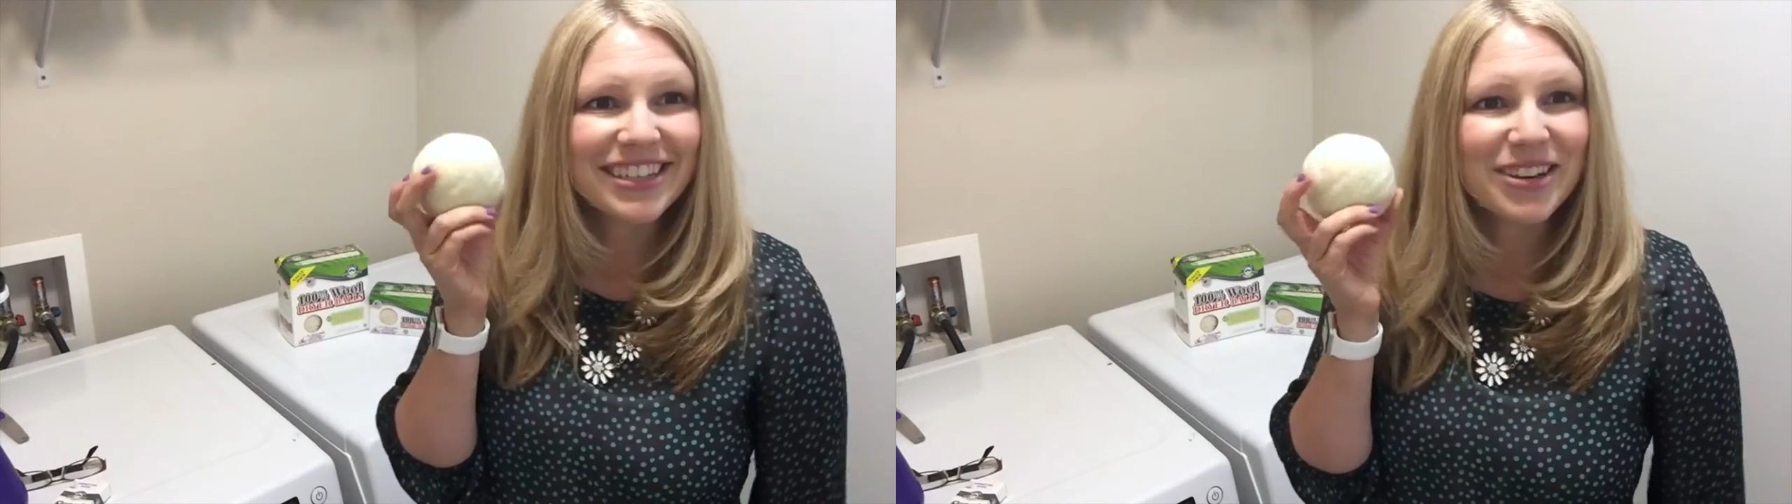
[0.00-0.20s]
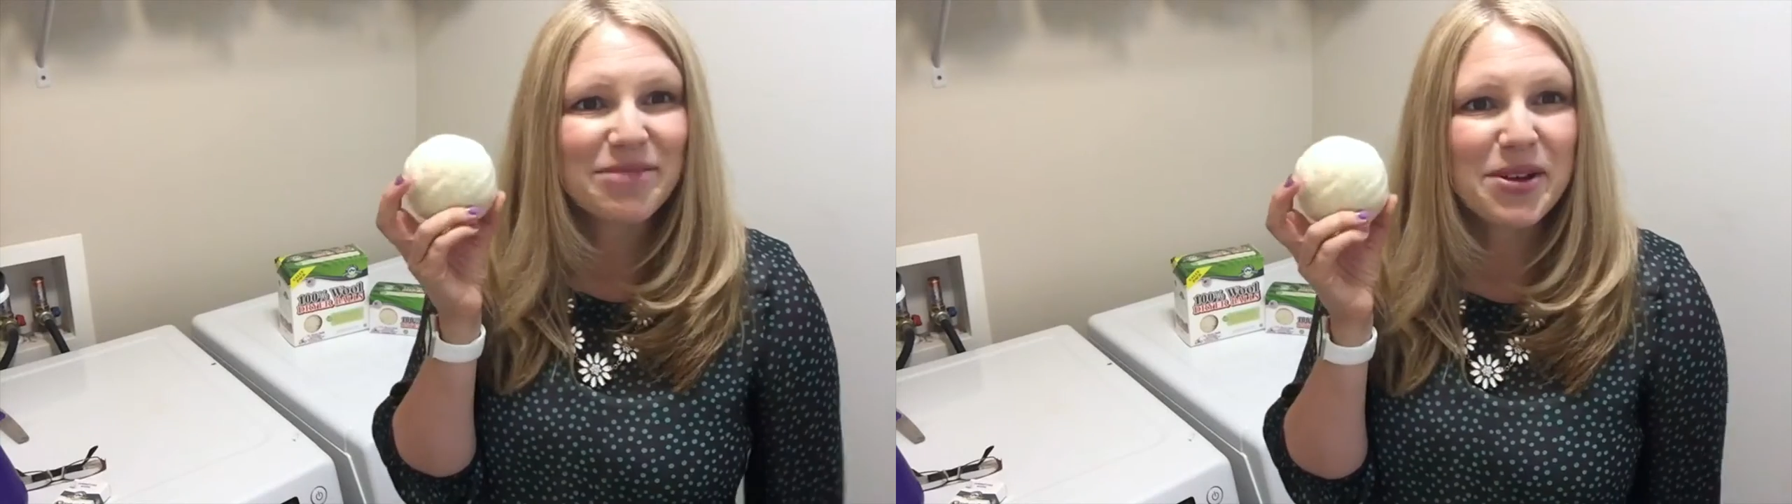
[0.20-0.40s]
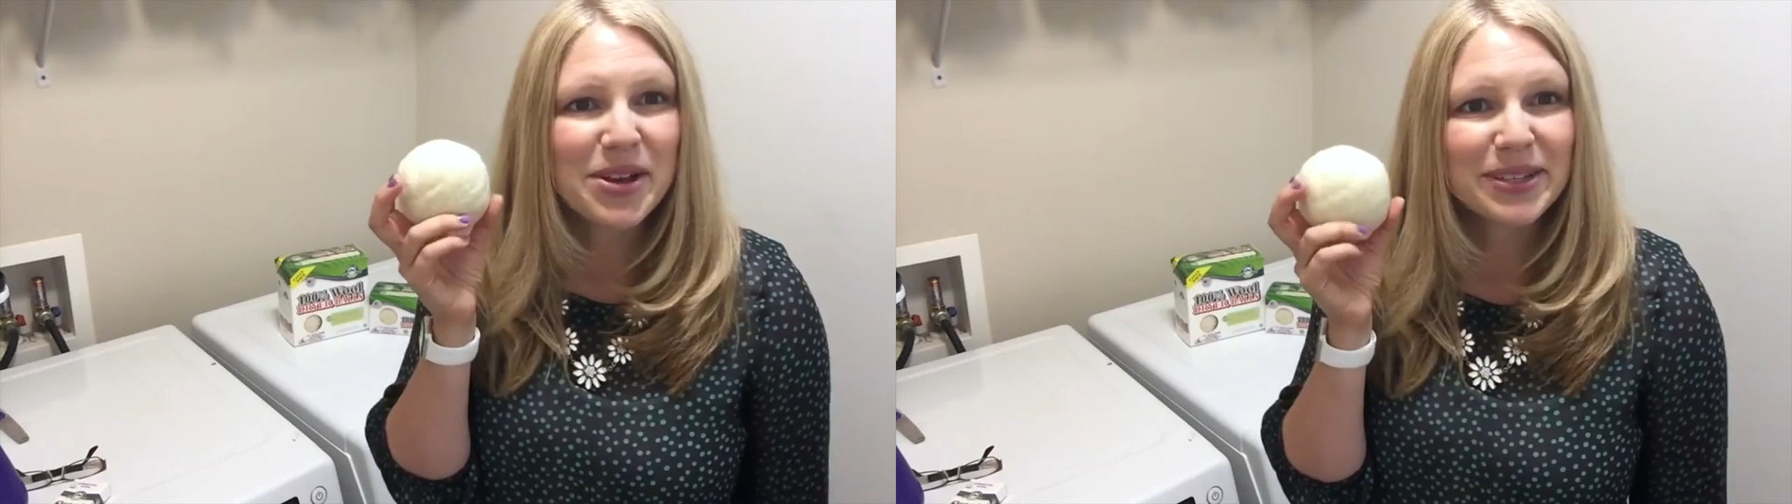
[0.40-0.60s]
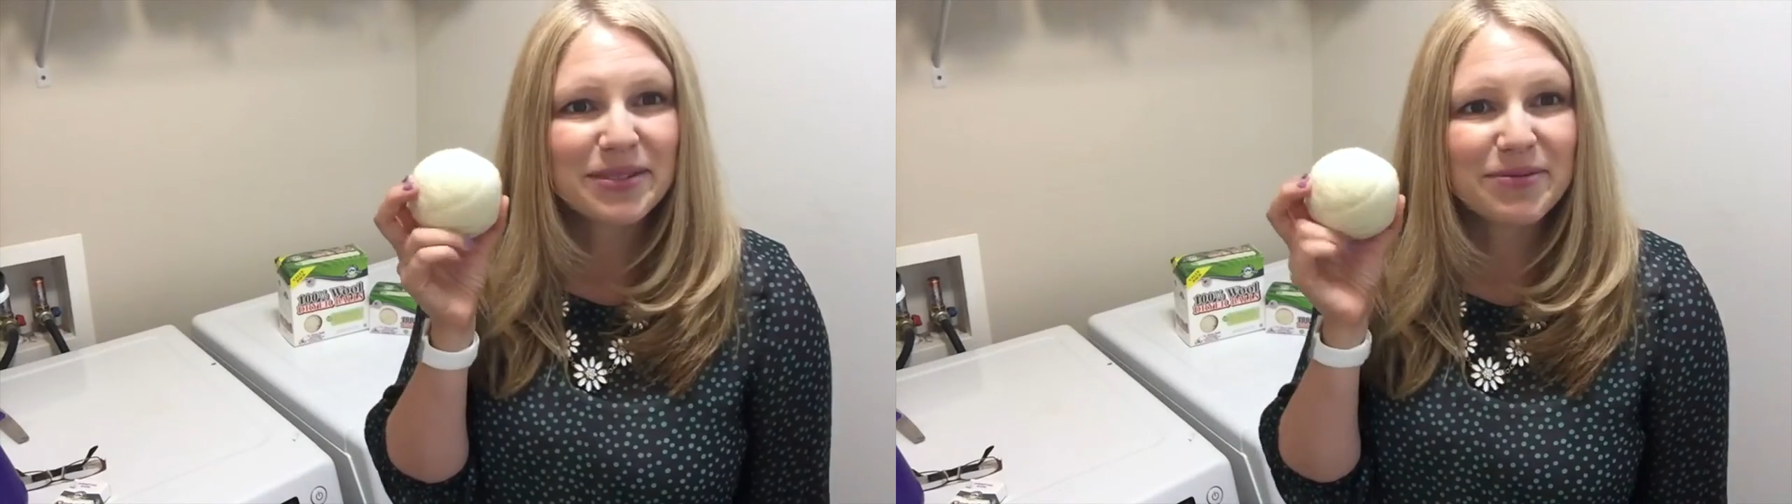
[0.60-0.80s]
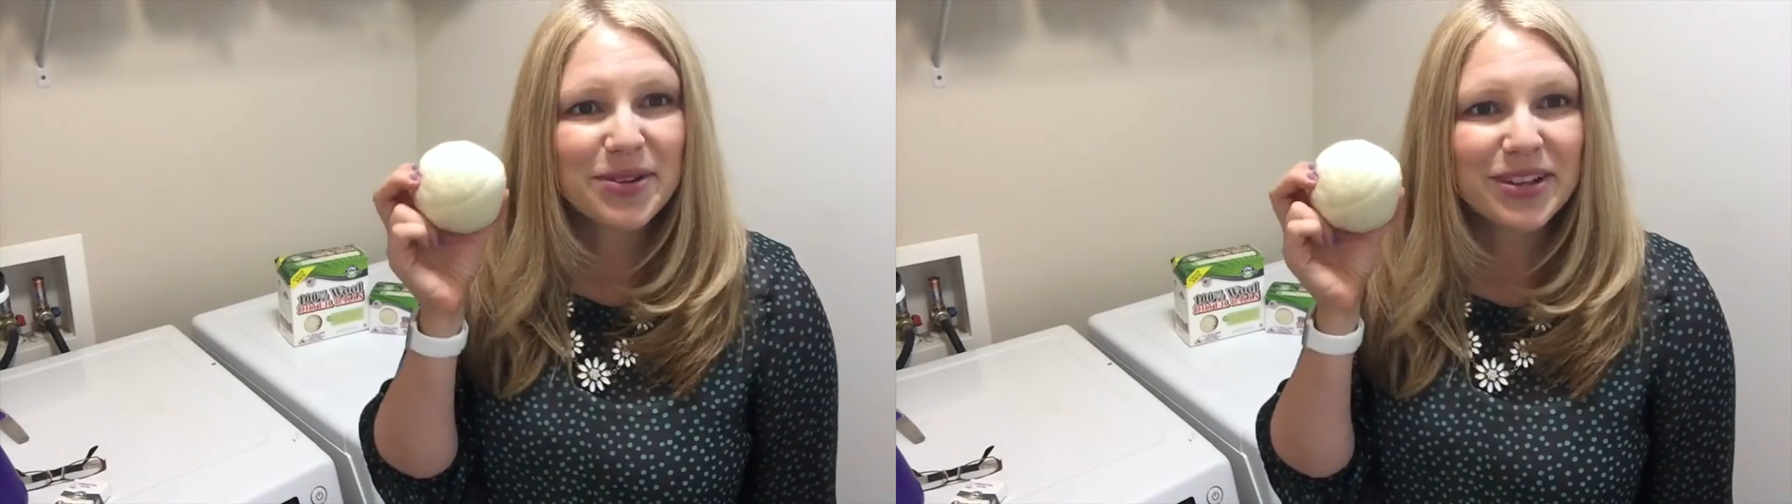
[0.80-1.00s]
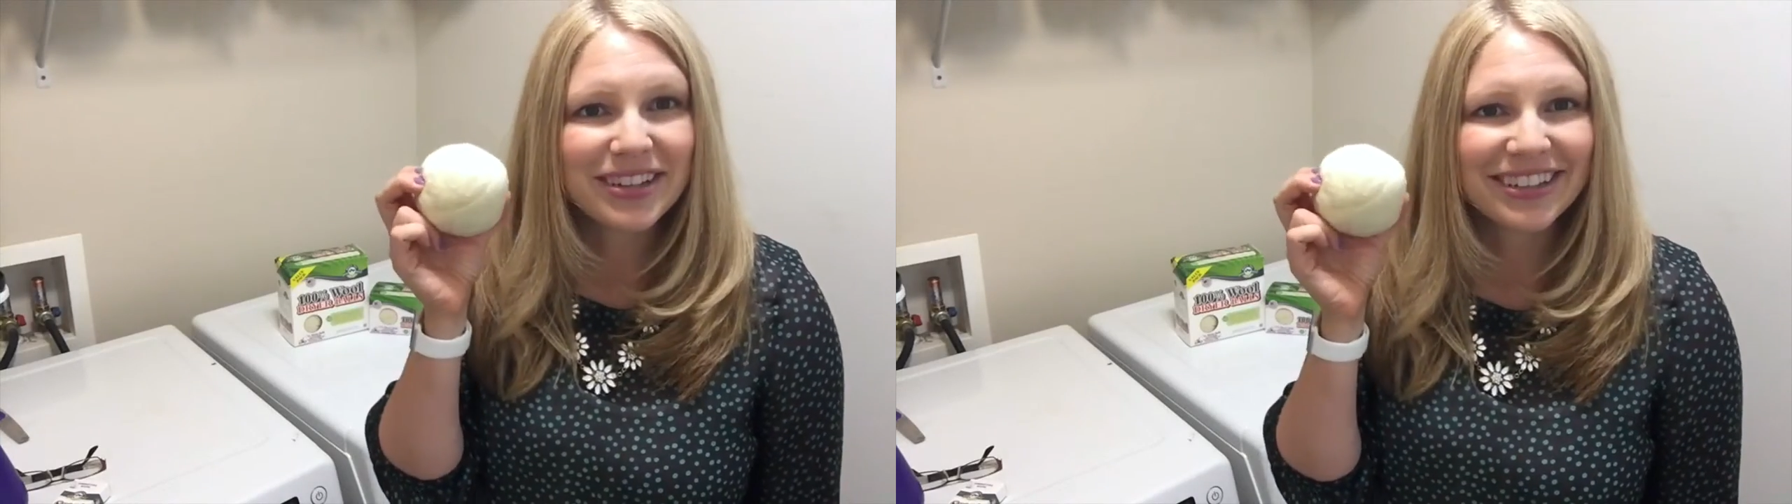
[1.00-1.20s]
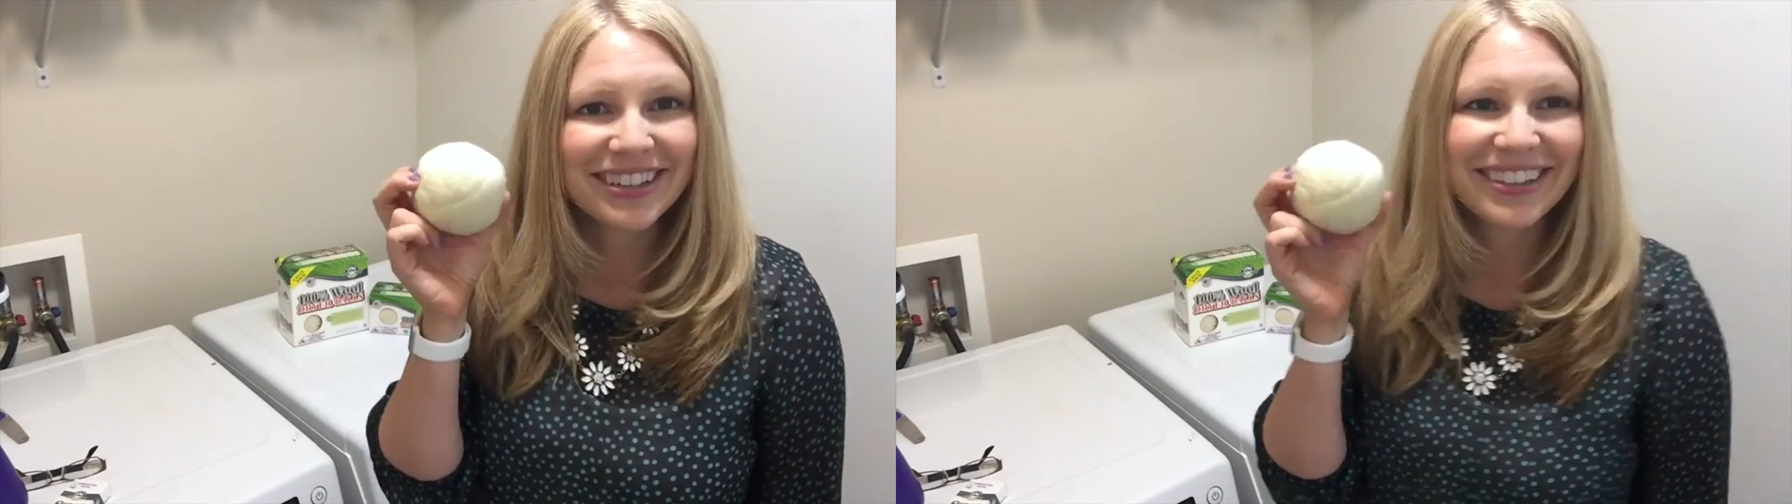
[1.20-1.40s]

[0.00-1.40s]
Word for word: little balls of wool.